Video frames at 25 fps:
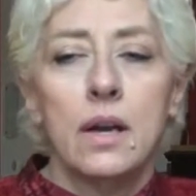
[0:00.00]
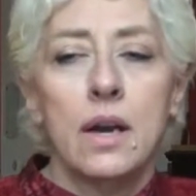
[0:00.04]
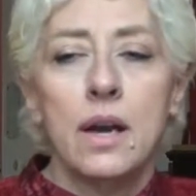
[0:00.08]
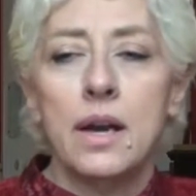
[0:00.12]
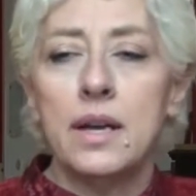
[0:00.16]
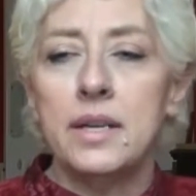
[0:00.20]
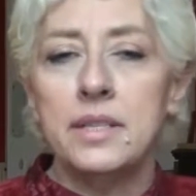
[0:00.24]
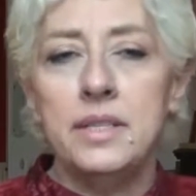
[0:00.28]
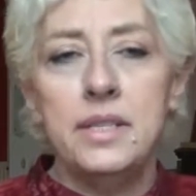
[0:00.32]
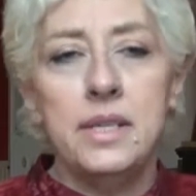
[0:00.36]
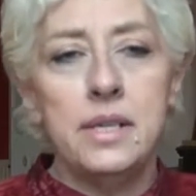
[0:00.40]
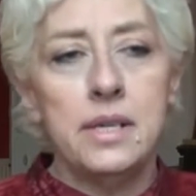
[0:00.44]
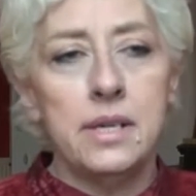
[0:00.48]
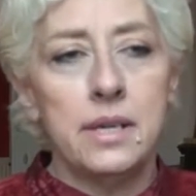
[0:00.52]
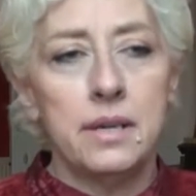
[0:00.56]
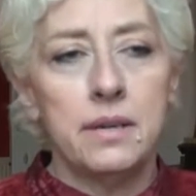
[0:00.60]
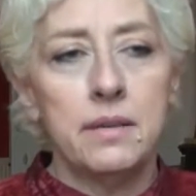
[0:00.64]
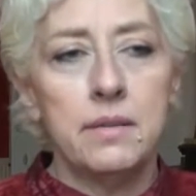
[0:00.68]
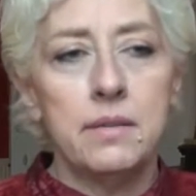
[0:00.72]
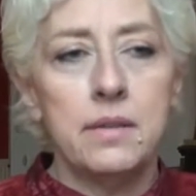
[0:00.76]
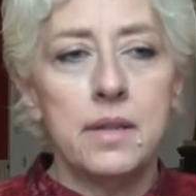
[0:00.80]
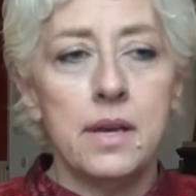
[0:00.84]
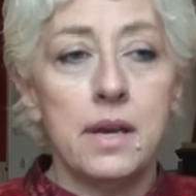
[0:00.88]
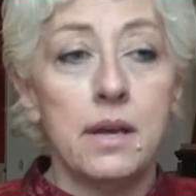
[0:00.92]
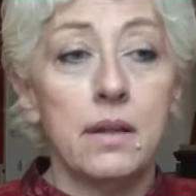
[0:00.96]

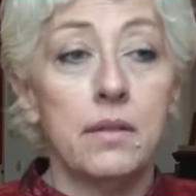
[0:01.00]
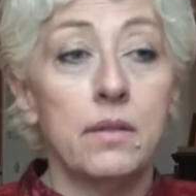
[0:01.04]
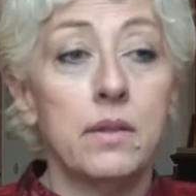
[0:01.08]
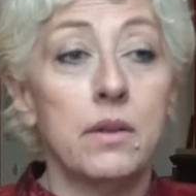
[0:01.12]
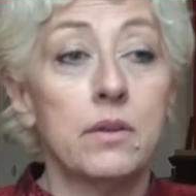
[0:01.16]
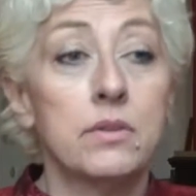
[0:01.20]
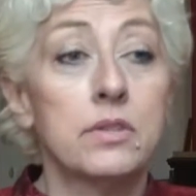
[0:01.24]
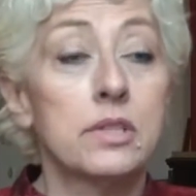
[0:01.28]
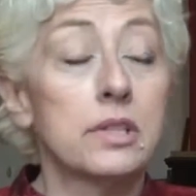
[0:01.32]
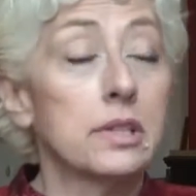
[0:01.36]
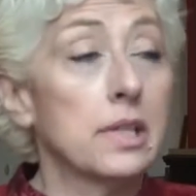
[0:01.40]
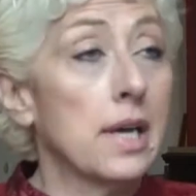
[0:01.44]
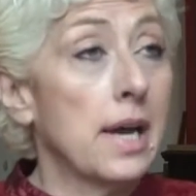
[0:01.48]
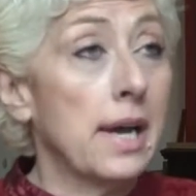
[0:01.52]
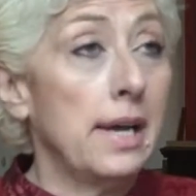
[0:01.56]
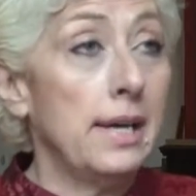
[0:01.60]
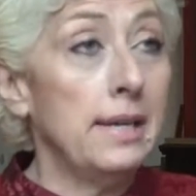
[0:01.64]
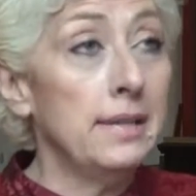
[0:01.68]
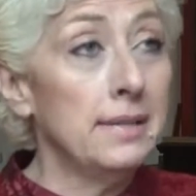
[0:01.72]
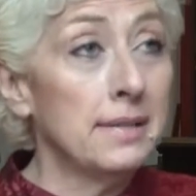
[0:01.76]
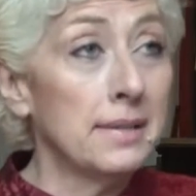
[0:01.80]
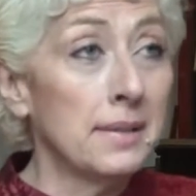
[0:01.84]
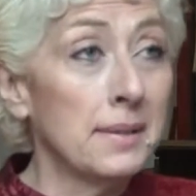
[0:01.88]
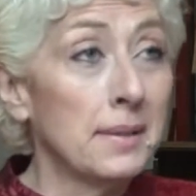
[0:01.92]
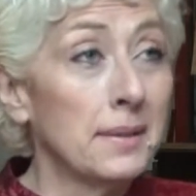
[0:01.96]
idea that there's
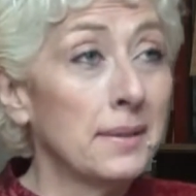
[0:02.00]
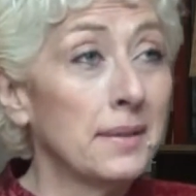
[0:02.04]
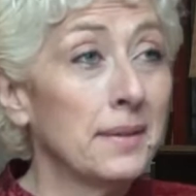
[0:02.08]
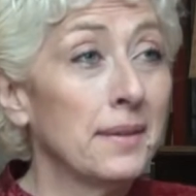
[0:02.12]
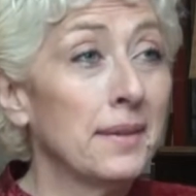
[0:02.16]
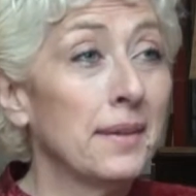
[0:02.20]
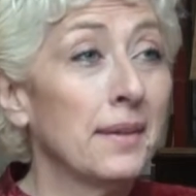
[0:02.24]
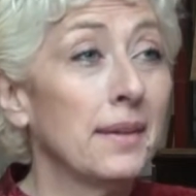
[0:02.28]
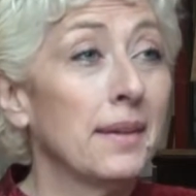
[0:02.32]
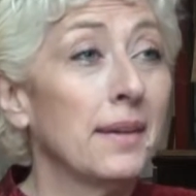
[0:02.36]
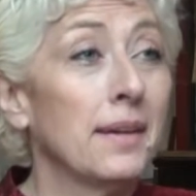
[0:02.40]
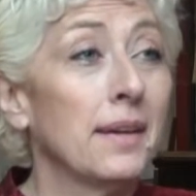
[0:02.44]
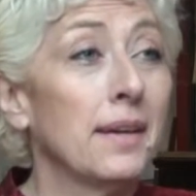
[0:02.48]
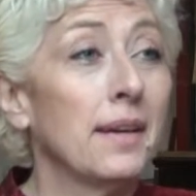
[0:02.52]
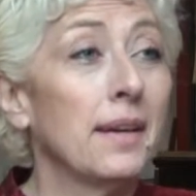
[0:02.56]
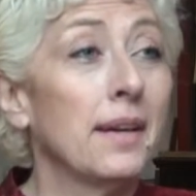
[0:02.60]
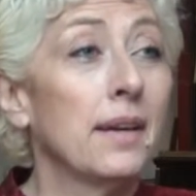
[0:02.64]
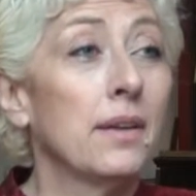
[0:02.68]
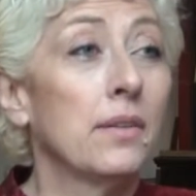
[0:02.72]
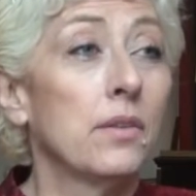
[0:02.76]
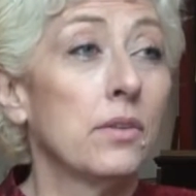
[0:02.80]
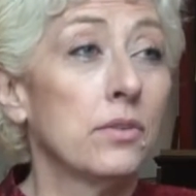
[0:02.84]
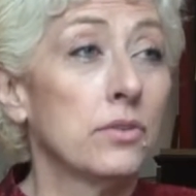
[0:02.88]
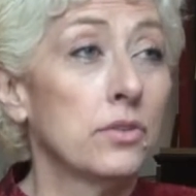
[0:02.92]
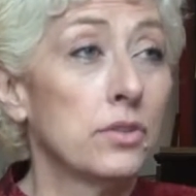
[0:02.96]
light
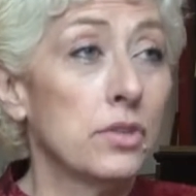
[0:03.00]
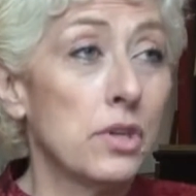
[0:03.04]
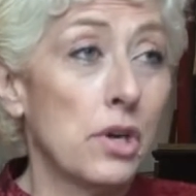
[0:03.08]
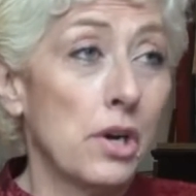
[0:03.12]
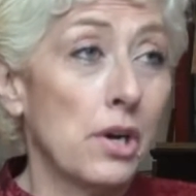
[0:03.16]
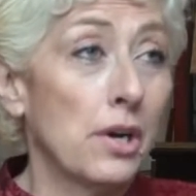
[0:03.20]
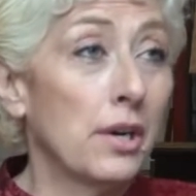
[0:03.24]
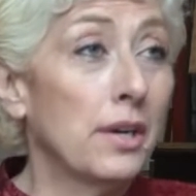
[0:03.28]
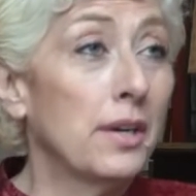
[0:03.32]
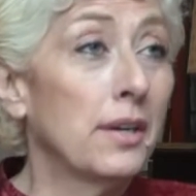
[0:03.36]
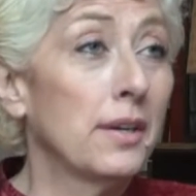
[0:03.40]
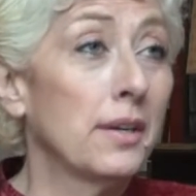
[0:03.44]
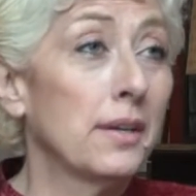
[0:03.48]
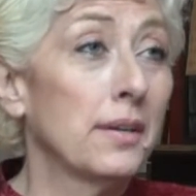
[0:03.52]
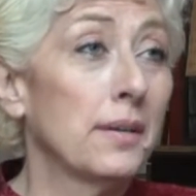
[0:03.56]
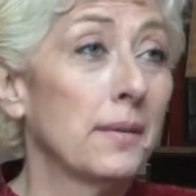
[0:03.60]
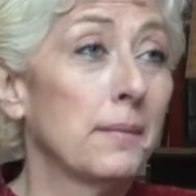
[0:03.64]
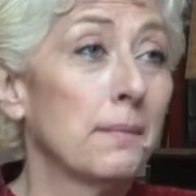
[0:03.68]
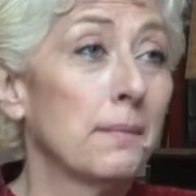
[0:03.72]
and there's dark.